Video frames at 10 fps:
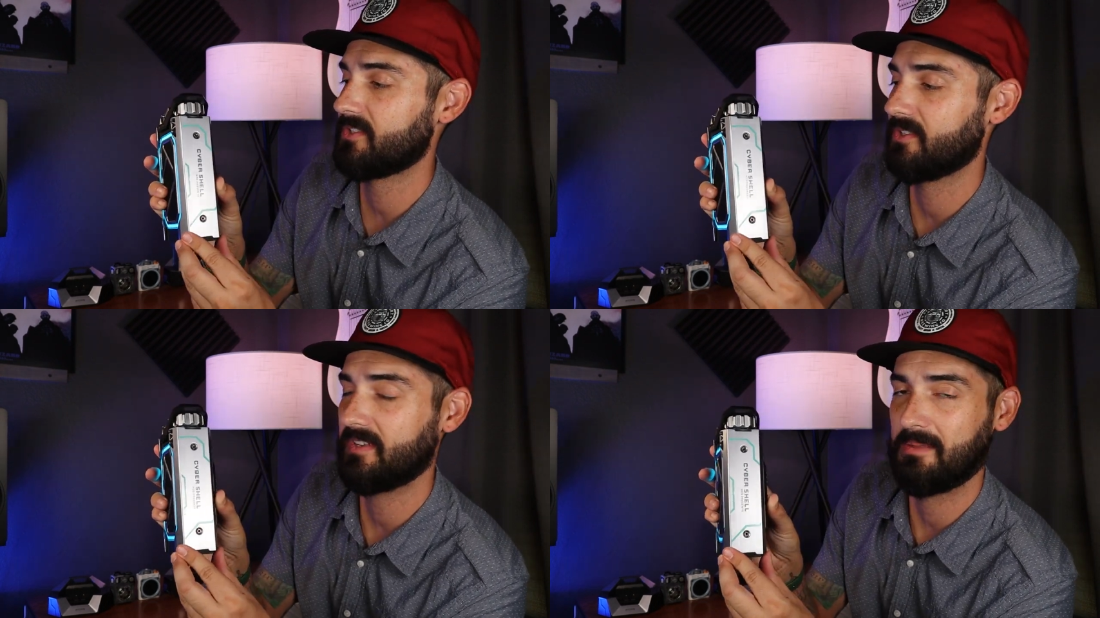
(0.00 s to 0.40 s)

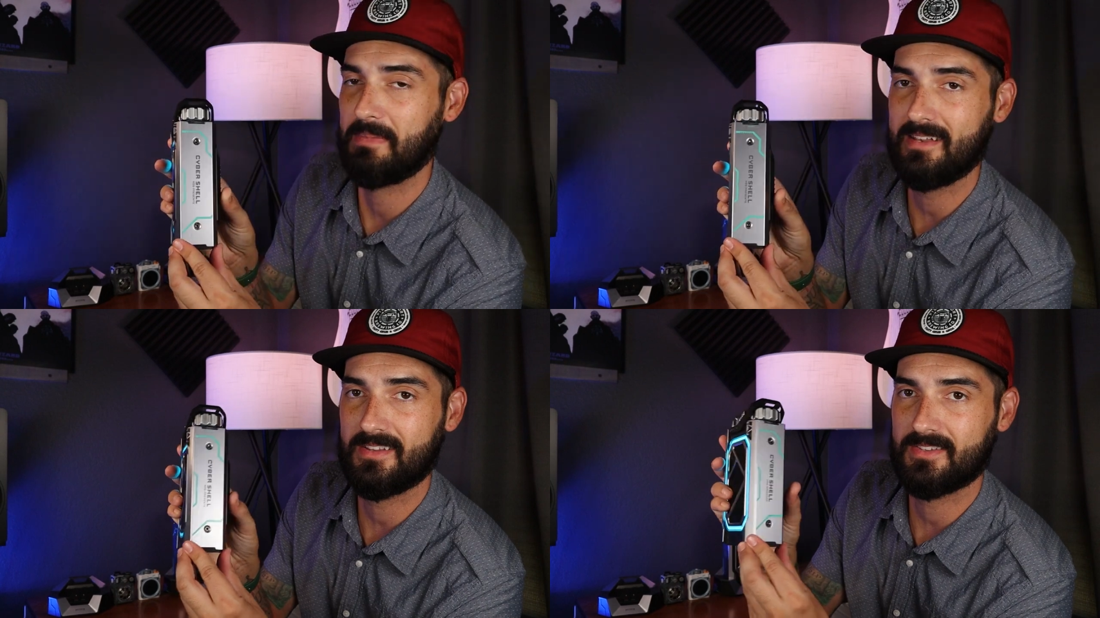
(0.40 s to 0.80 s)
So if any
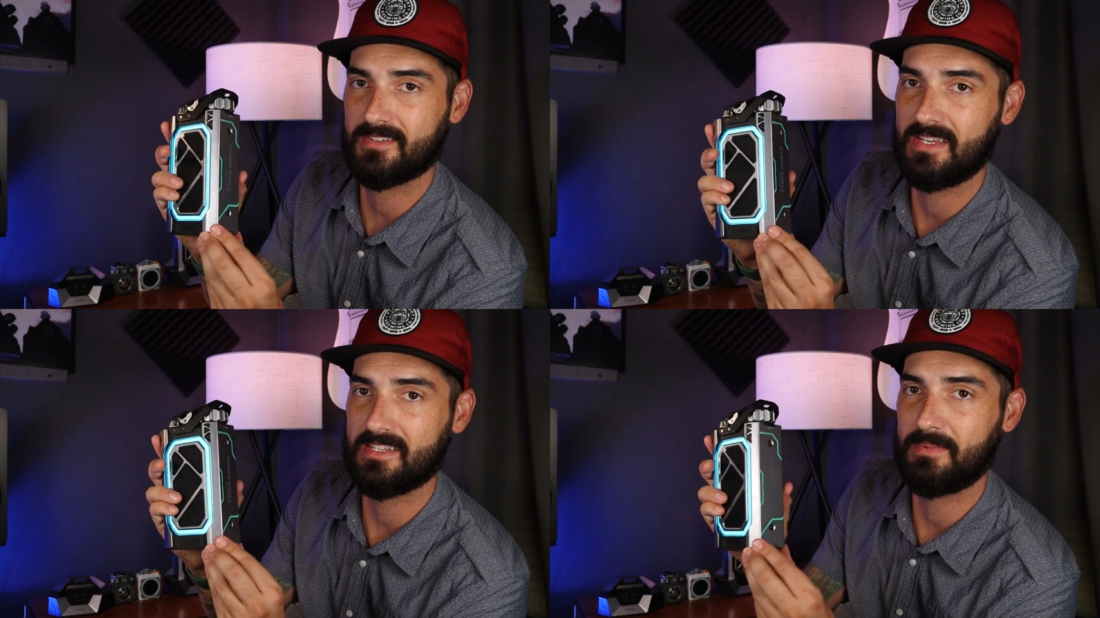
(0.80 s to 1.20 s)
maintenance
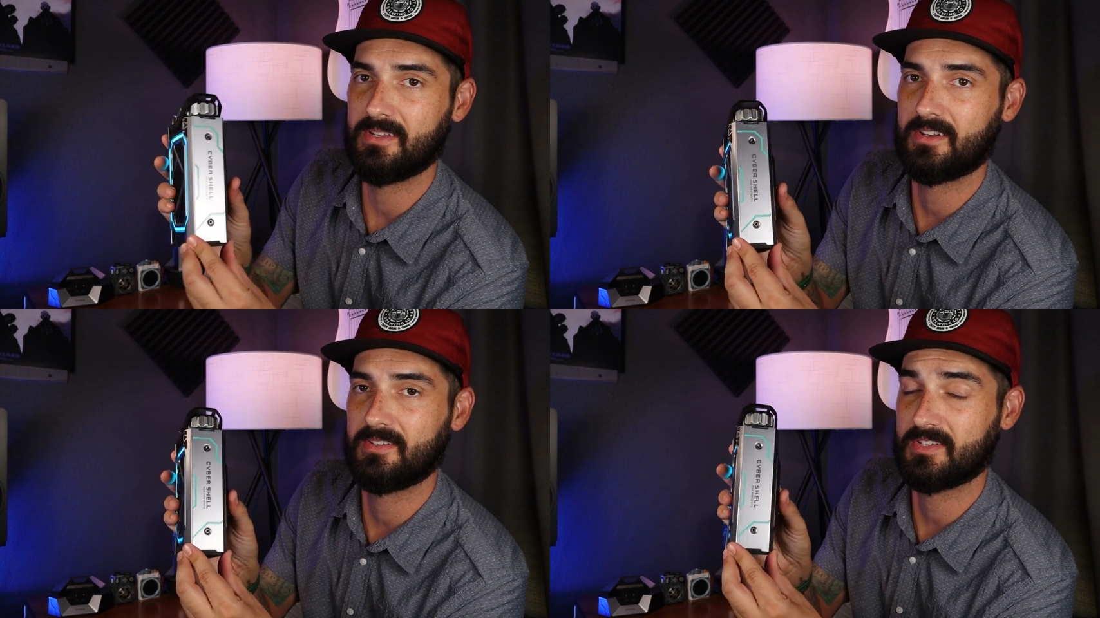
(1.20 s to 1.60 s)
needs to be
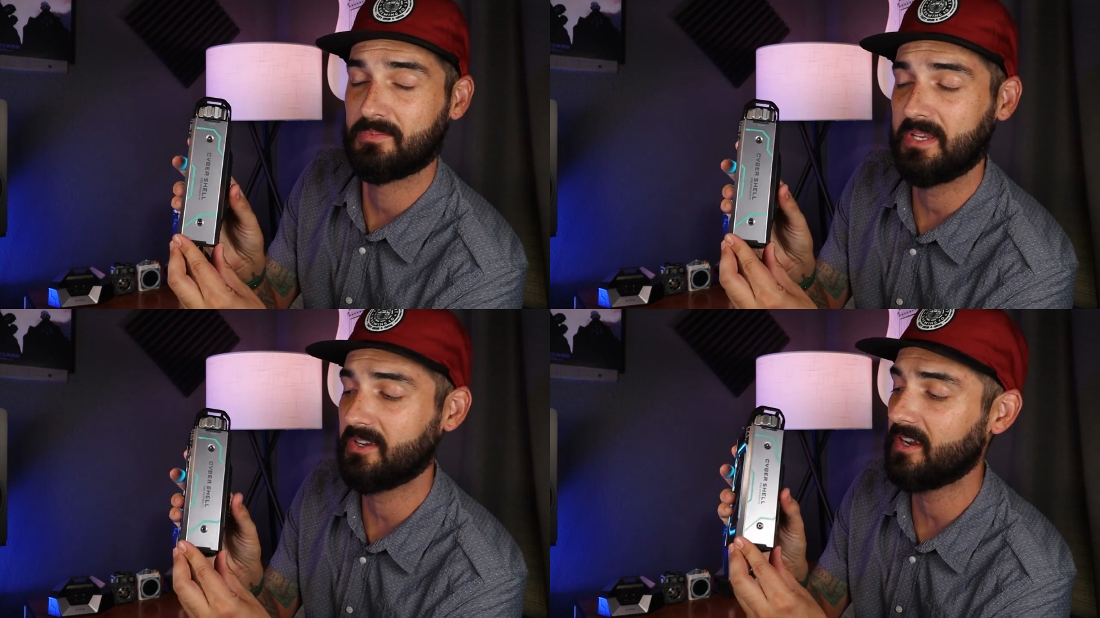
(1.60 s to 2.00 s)
done on this
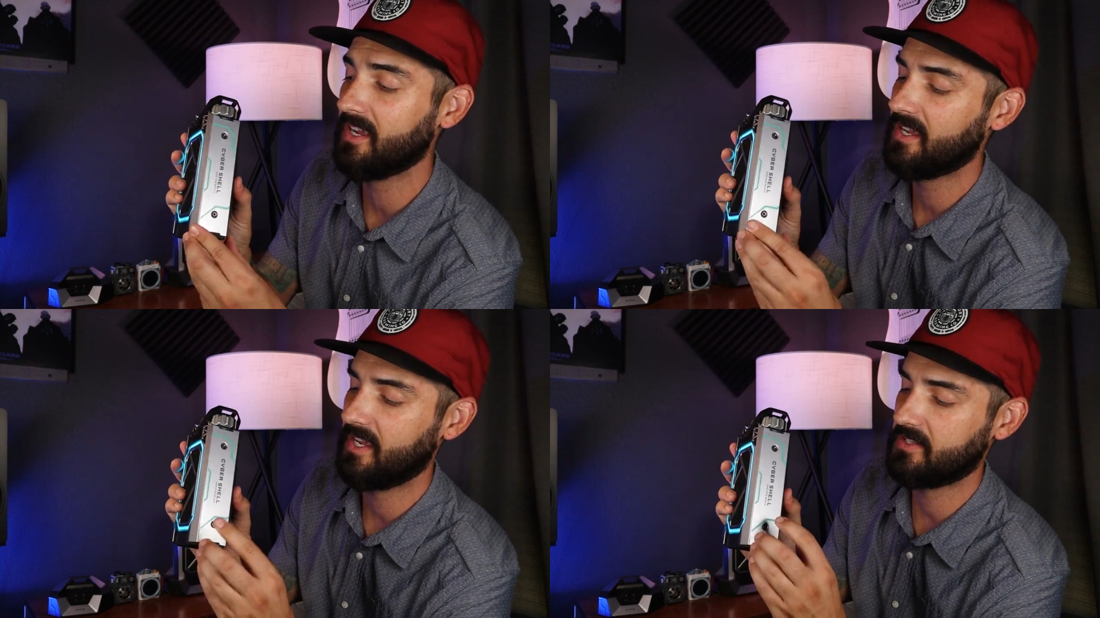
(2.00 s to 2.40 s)
speaker,
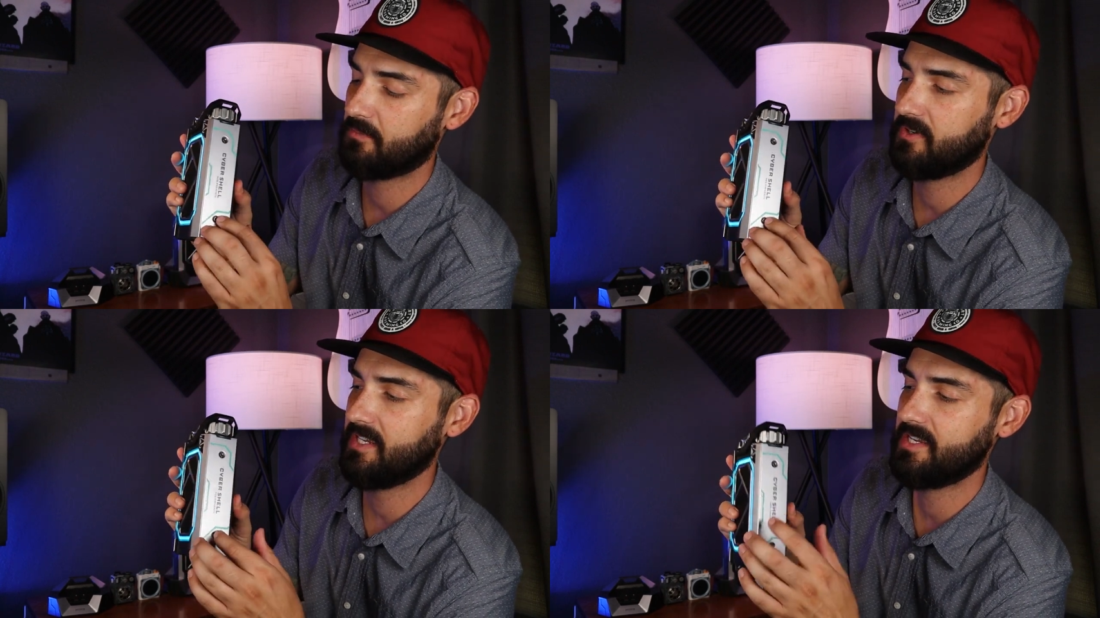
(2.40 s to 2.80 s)
it's
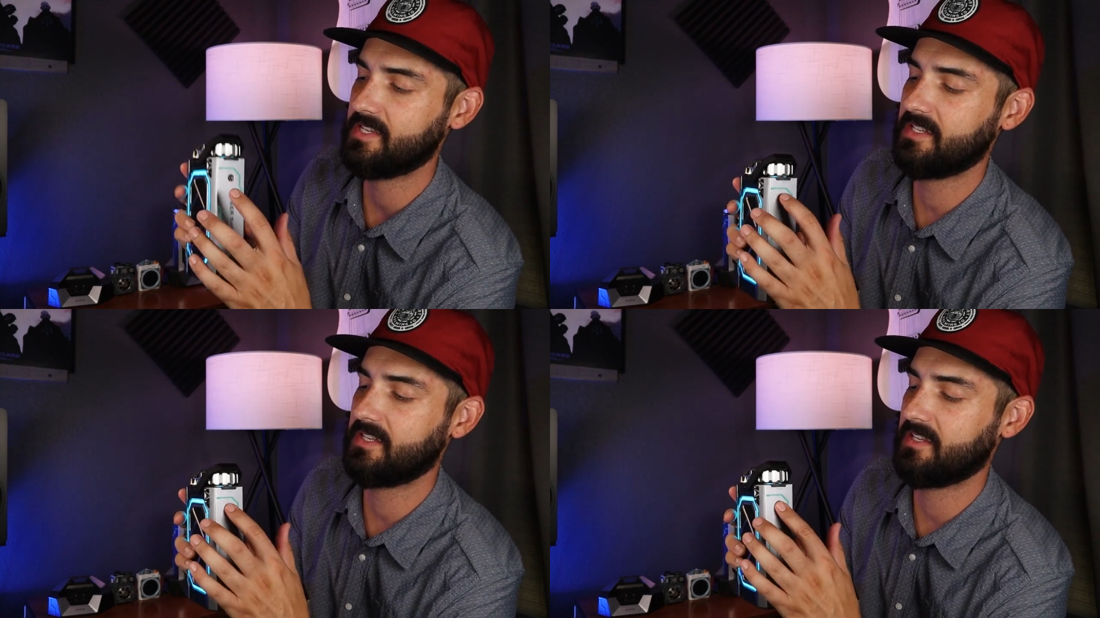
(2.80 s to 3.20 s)
pretty
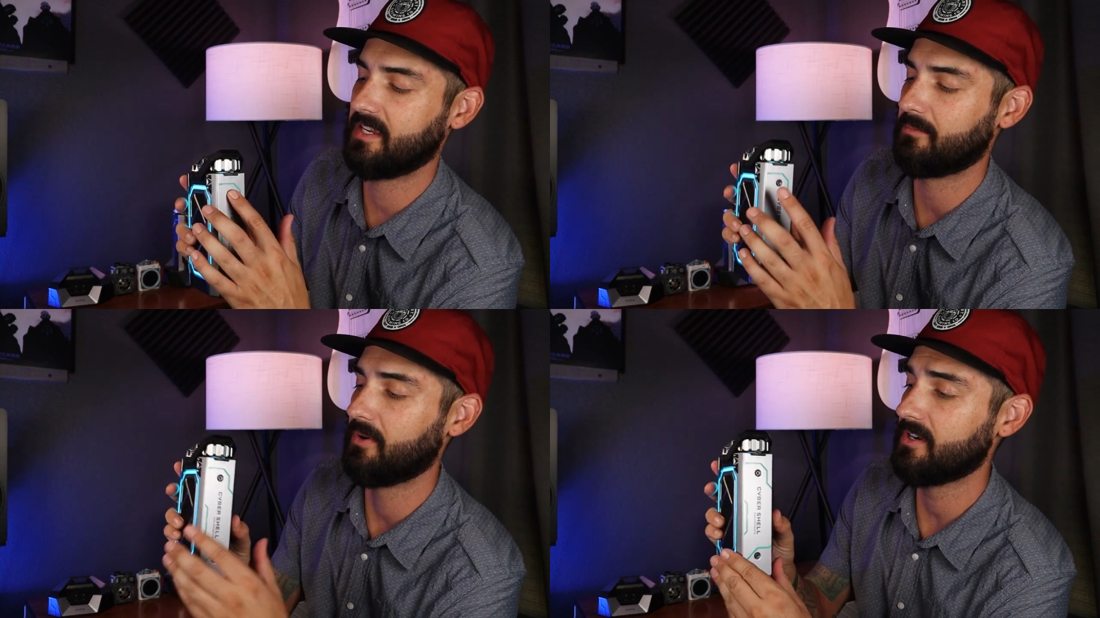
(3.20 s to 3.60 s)
easy to
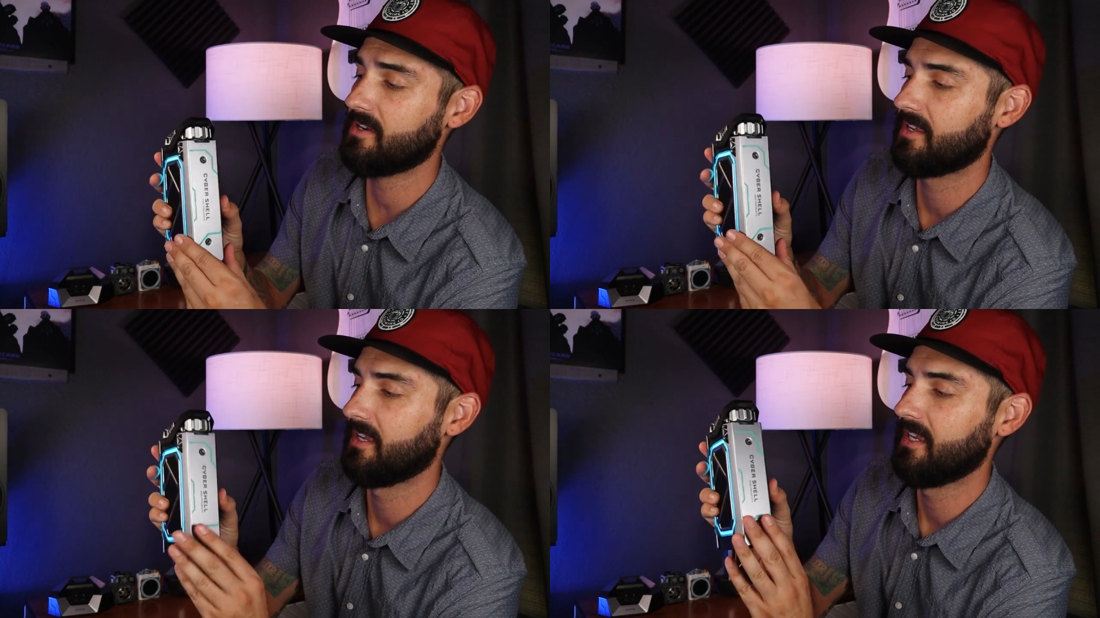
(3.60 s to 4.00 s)
take
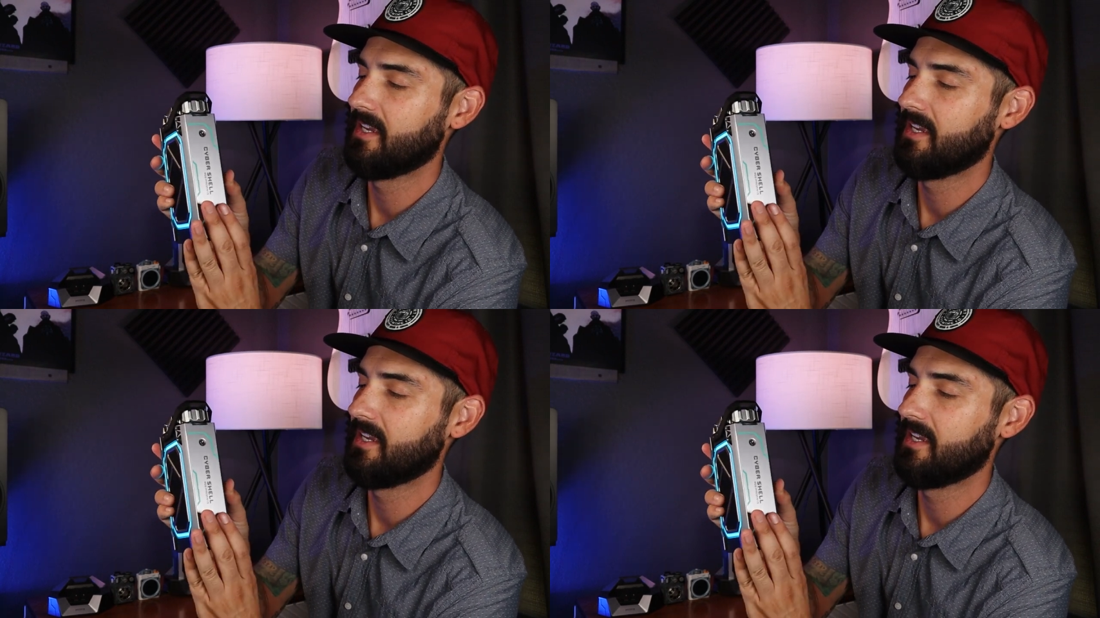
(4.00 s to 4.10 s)
apart.